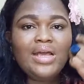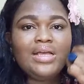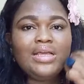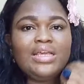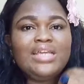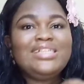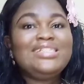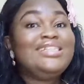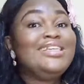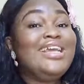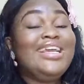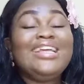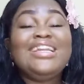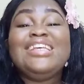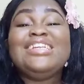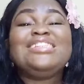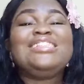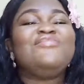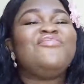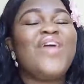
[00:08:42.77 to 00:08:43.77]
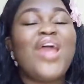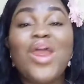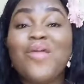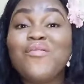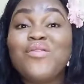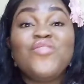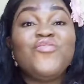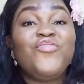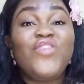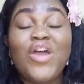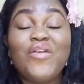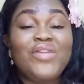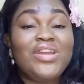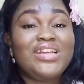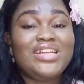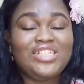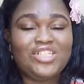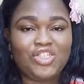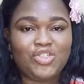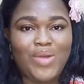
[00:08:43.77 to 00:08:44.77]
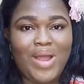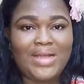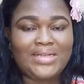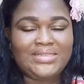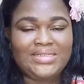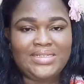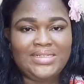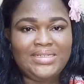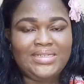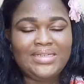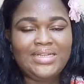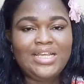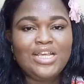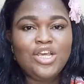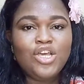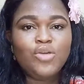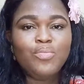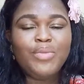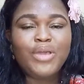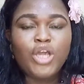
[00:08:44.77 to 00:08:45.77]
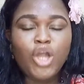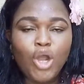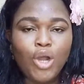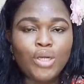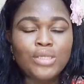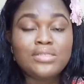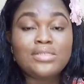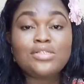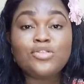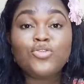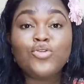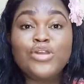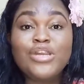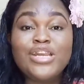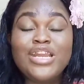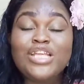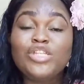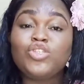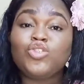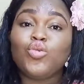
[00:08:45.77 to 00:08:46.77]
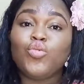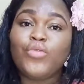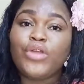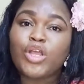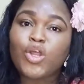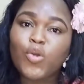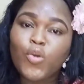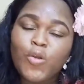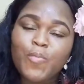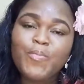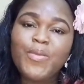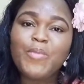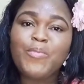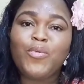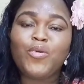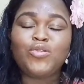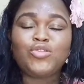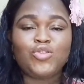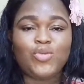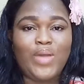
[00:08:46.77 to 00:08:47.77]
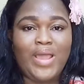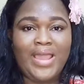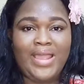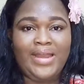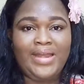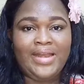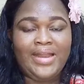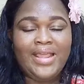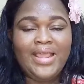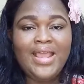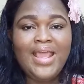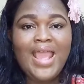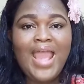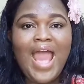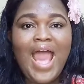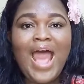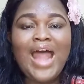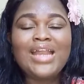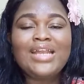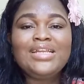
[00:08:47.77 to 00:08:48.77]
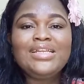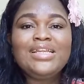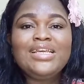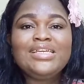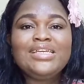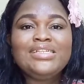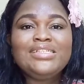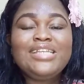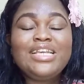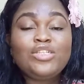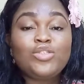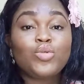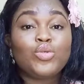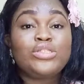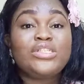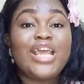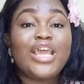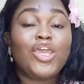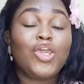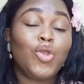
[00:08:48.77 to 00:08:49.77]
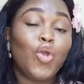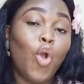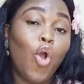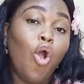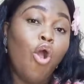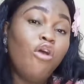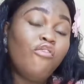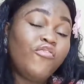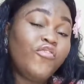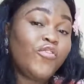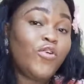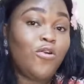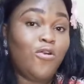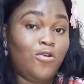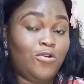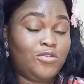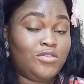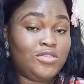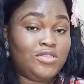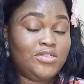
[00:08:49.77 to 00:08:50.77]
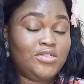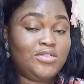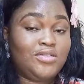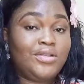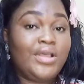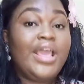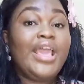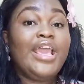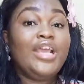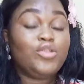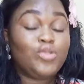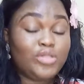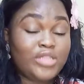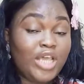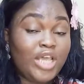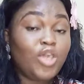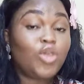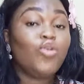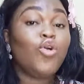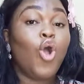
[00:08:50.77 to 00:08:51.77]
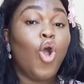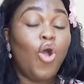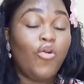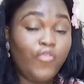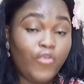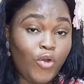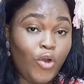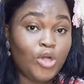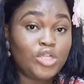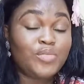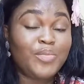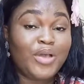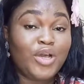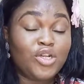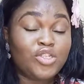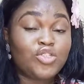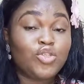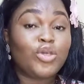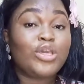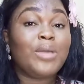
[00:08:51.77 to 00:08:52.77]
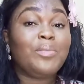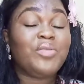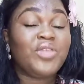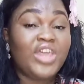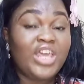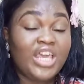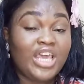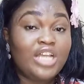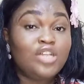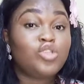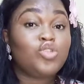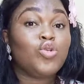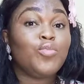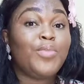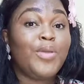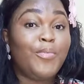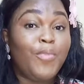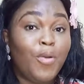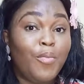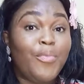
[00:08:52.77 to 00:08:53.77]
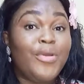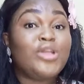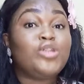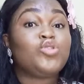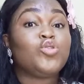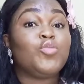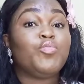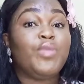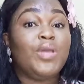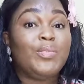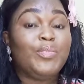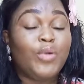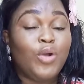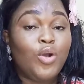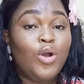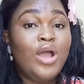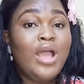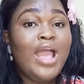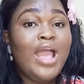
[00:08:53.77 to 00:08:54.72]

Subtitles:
It is very, very distracting because you need to recruit people to earn. And this will take you off course. It will take you off course because you keep thinking two people bring two people.